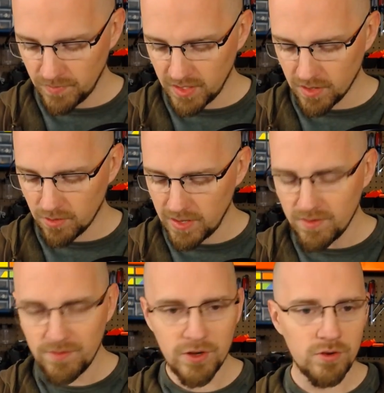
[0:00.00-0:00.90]

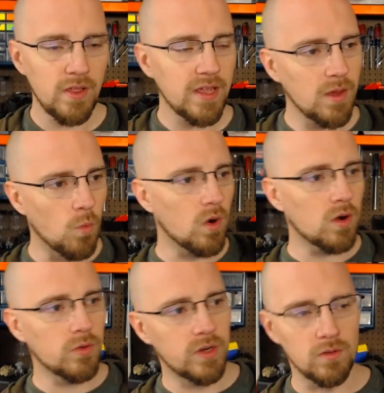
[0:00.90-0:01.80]
Even if you're like at
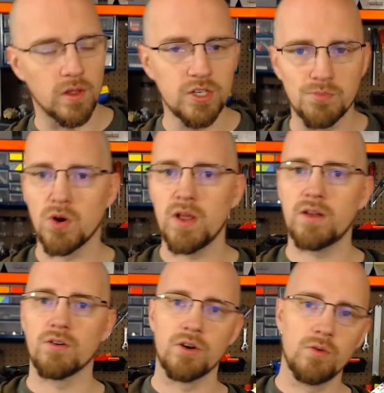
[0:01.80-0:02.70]
work on your lunch
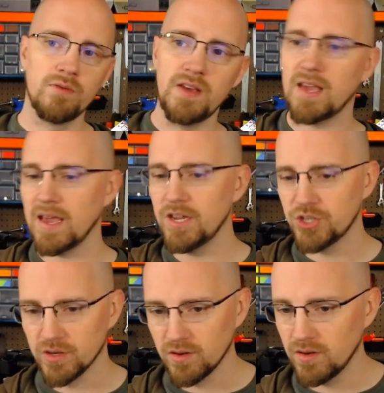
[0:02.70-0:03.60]
break or you're on
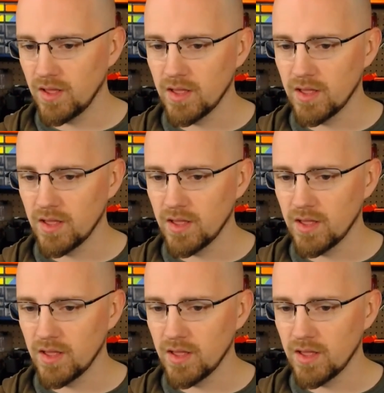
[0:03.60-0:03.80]
vacation